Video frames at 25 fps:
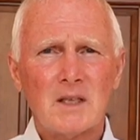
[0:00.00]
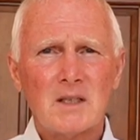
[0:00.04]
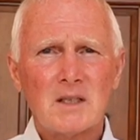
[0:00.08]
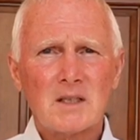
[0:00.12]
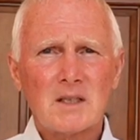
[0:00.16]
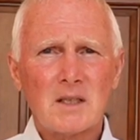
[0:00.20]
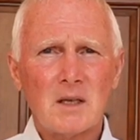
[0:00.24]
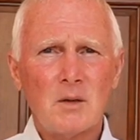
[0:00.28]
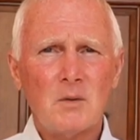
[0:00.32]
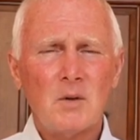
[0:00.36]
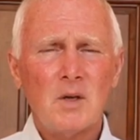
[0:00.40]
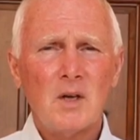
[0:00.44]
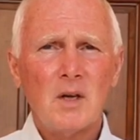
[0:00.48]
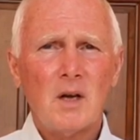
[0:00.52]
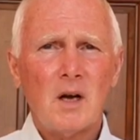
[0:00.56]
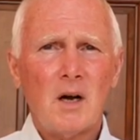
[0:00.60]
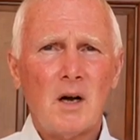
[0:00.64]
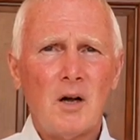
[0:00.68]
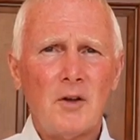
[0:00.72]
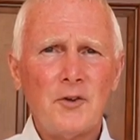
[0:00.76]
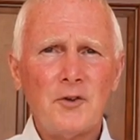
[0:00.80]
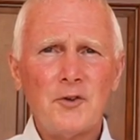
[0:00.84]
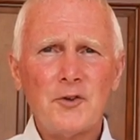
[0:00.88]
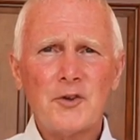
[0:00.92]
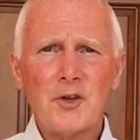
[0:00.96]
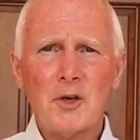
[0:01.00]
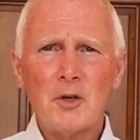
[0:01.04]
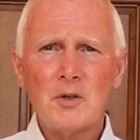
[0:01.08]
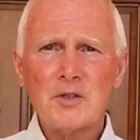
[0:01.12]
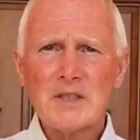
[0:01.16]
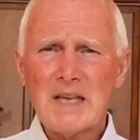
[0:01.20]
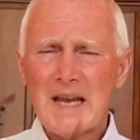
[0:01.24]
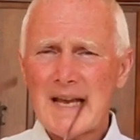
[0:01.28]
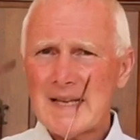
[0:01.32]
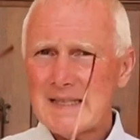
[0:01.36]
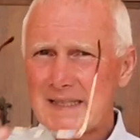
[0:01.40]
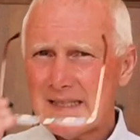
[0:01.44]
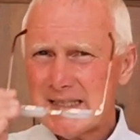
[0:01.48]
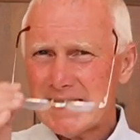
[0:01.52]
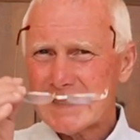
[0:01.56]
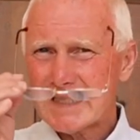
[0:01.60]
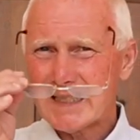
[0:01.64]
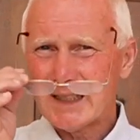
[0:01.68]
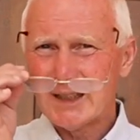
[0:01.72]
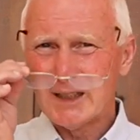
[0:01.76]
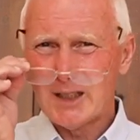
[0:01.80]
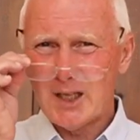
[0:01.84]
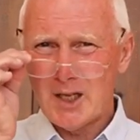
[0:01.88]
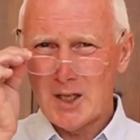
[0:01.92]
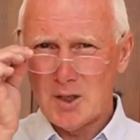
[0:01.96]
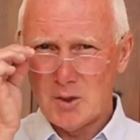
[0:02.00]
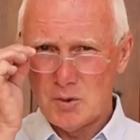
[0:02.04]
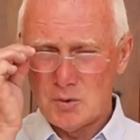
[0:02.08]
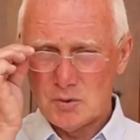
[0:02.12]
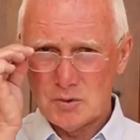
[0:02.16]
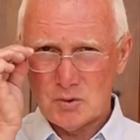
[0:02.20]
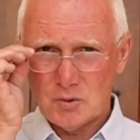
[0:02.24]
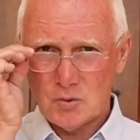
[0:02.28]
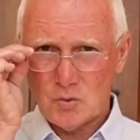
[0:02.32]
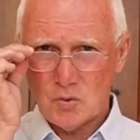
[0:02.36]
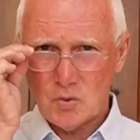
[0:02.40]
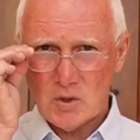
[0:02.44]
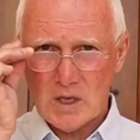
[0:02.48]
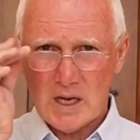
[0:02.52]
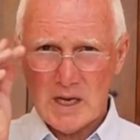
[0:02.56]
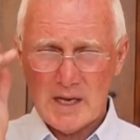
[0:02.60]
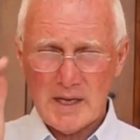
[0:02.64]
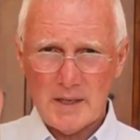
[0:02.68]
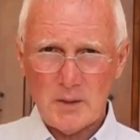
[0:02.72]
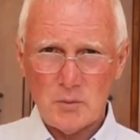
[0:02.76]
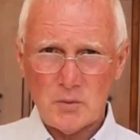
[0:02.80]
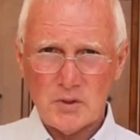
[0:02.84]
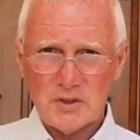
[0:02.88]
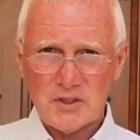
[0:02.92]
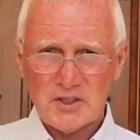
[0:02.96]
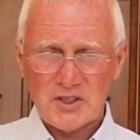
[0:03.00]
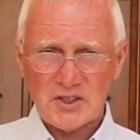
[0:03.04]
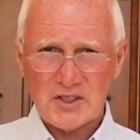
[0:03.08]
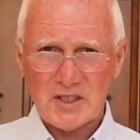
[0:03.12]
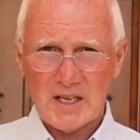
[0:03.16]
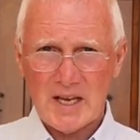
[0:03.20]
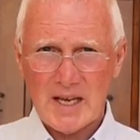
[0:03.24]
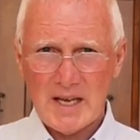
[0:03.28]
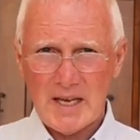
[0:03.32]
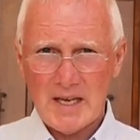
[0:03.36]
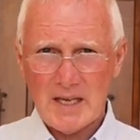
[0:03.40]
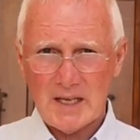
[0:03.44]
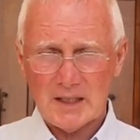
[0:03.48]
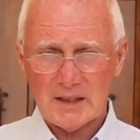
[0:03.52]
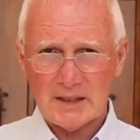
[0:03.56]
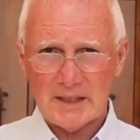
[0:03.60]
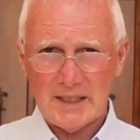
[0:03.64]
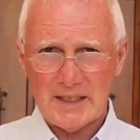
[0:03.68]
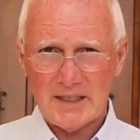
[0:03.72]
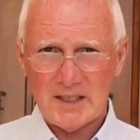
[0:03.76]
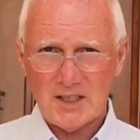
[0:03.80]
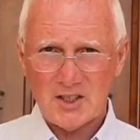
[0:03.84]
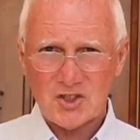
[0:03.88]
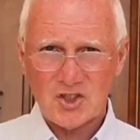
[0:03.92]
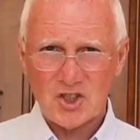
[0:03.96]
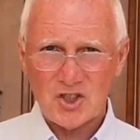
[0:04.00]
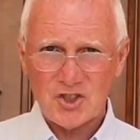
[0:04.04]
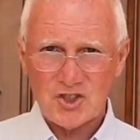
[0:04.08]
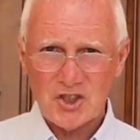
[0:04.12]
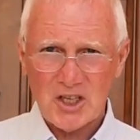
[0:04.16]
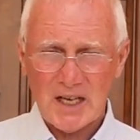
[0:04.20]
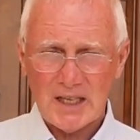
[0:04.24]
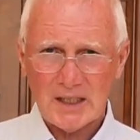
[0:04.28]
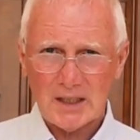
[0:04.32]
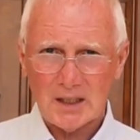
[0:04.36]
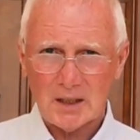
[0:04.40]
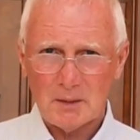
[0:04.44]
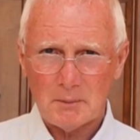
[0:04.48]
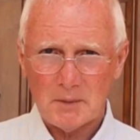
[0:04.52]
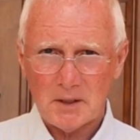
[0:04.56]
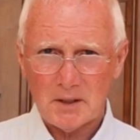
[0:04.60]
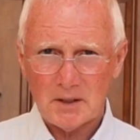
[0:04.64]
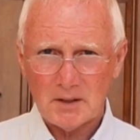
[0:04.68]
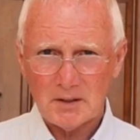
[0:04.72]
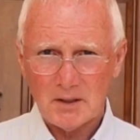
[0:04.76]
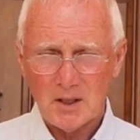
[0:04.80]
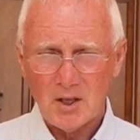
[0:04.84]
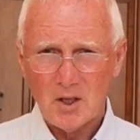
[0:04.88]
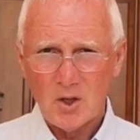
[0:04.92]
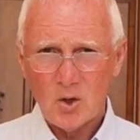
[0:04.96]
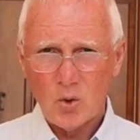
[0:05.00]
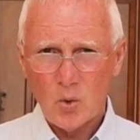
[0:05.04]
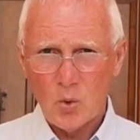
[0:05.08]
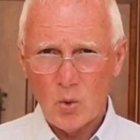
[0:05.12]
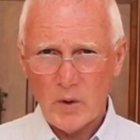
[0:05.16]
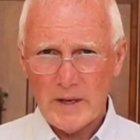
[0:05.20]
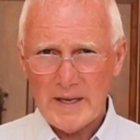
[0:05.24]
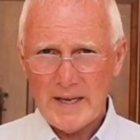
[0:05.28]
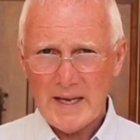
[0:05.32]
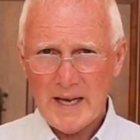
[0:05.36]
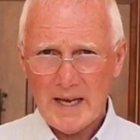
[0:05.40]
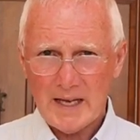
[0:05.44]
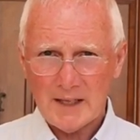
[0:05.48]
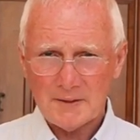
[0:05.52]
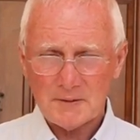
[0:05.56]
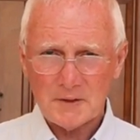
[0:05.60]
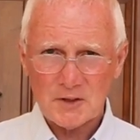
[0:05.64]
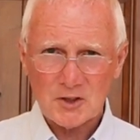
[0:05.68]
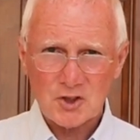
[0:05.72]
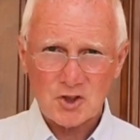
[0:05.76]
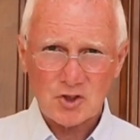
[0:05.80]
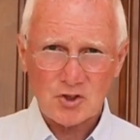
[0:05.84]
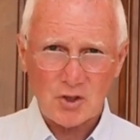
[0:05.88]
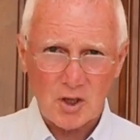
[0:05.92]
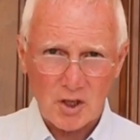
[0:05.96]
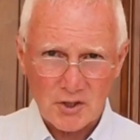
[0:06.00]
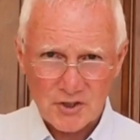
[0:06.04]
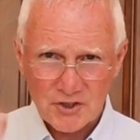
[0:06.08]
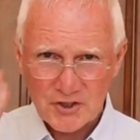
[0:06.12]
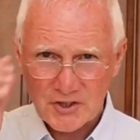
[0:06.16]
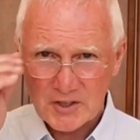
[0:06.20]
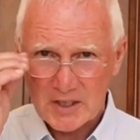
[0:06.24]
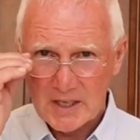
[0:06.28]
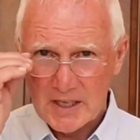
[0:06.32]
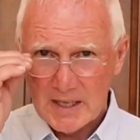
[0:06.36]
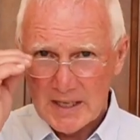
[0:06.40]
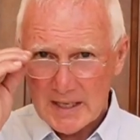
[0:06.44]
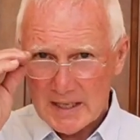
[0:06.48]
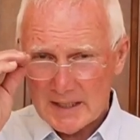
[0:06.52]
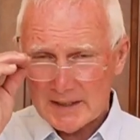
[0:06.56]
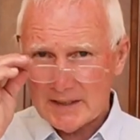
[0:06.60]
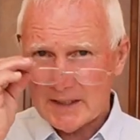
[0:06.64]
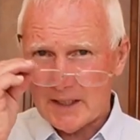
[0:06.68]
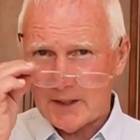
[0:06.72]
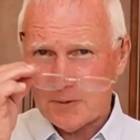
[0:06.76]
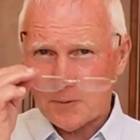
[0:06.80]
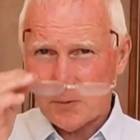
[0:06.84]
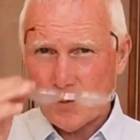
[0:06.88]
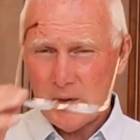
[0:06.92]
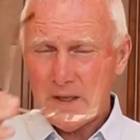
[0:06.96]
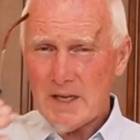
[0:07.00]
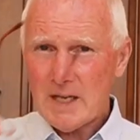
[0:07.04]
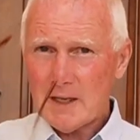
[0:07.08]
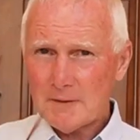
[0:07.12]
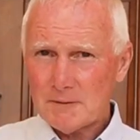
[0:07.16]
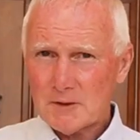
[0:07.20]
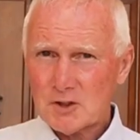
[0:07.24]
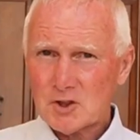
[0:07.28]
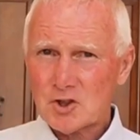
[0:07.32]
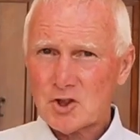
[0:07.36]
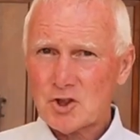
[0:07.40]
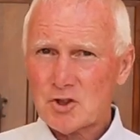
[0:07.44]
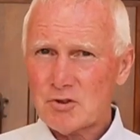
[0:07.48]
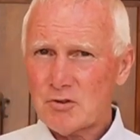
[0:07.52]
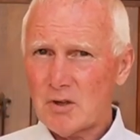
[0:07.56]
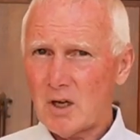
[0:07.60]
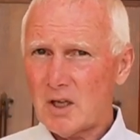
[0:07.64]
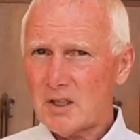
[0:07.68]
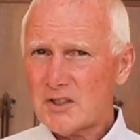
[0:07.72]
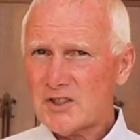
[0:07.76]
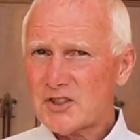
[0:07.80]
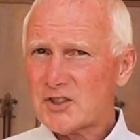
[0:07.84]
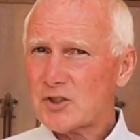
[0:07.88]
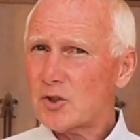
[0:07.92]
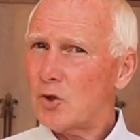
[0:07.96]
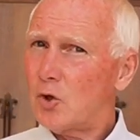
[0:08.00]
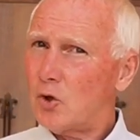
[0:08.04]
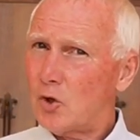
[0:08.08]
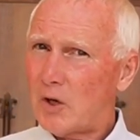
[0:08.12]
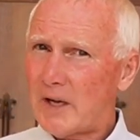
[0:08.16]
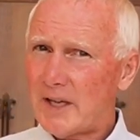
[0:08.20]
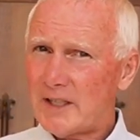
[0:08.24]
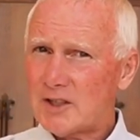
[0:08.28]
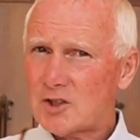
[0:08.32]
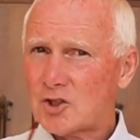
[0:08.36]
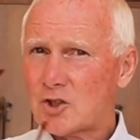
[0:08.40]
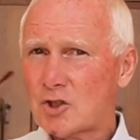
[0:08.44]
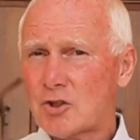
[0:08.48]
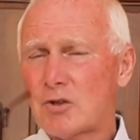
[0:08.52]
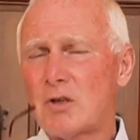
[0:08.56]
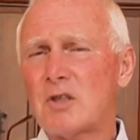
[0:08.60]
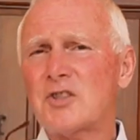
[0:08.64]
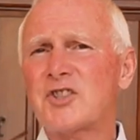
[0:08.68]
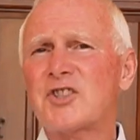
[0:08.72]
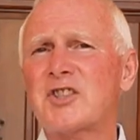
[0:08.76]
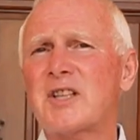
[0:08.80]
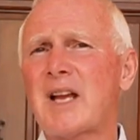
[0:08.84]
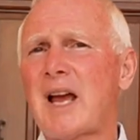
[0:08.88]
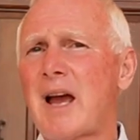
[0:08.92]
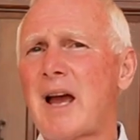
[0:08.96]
So on those headings alone, I would say, ladies and gentlemen, we have a trust. And if we have a trust, or a trust